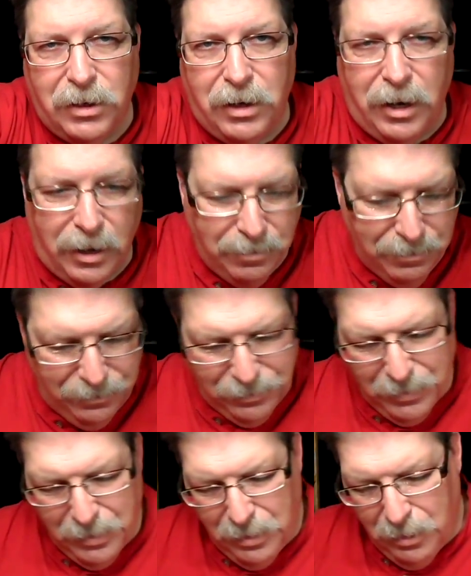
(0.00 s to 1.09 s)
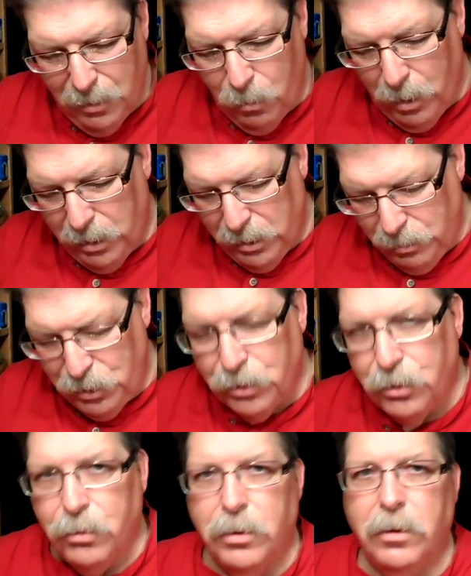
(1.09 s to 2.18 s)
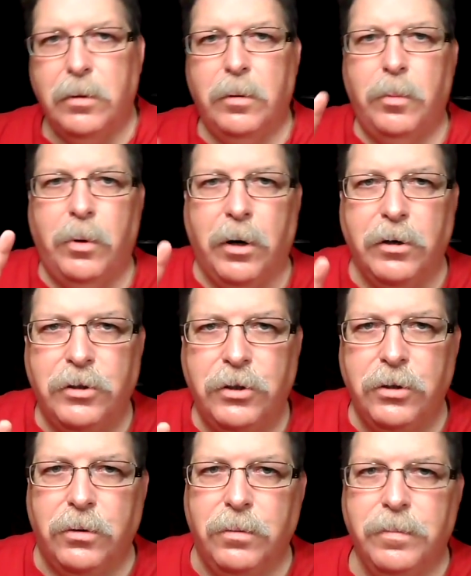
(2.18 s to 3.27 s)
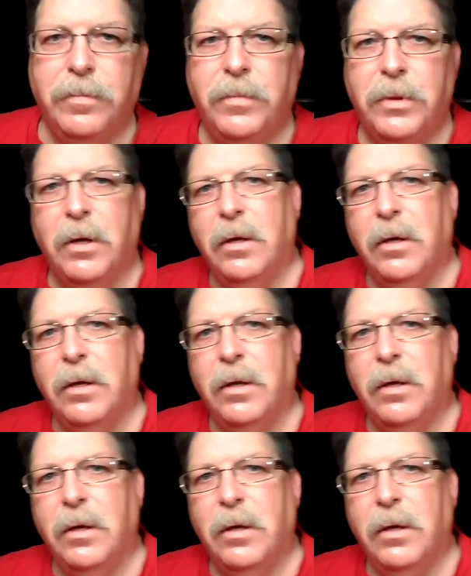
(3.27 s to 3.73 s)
Now today, welcome to part 2